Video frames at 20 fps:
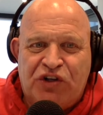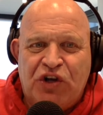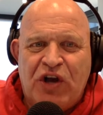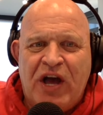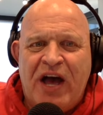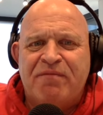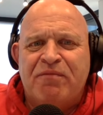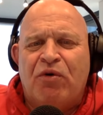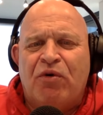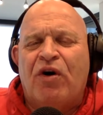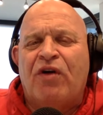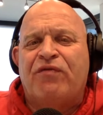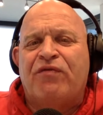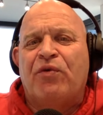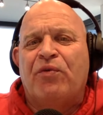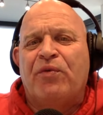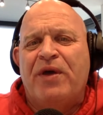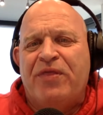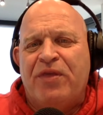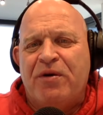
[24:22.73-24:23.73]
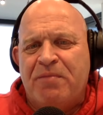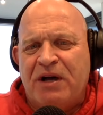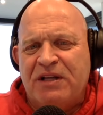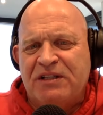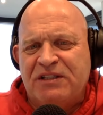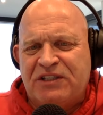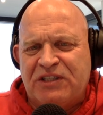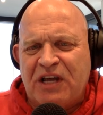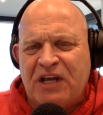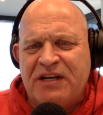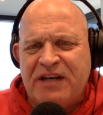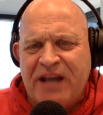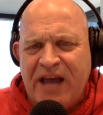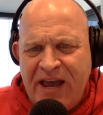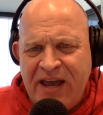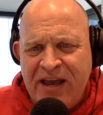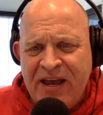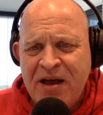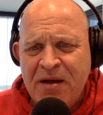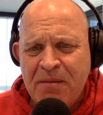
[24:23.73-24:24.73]
to have more of a rhythm on
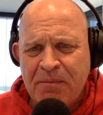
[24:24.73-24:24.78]
Sunday,